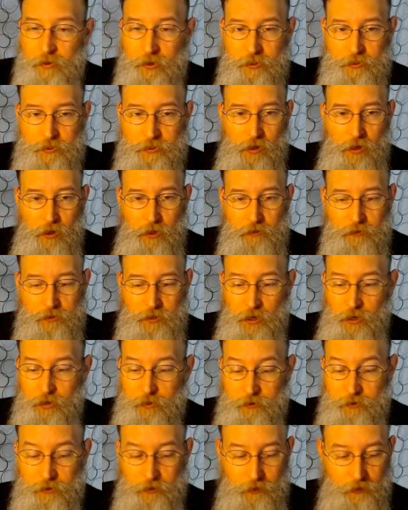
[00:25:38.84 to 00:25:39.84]
all done,
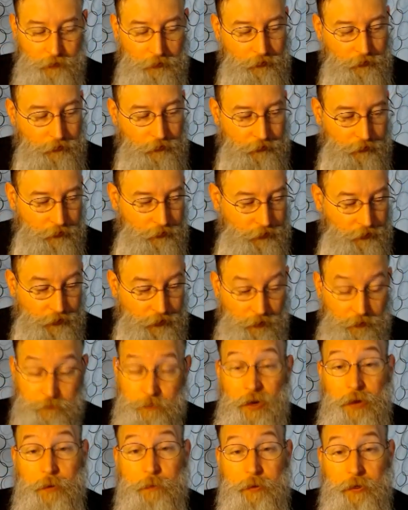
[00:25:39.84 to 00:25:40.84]
to see
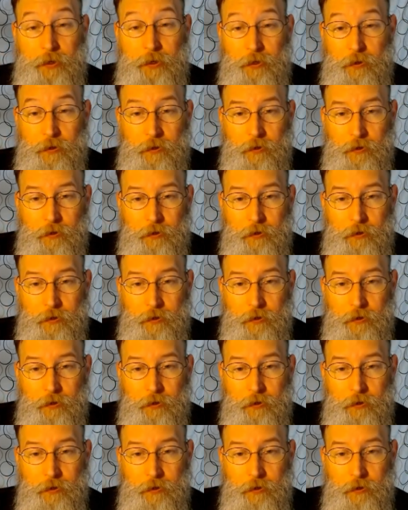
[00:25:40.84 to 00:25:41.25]
maybe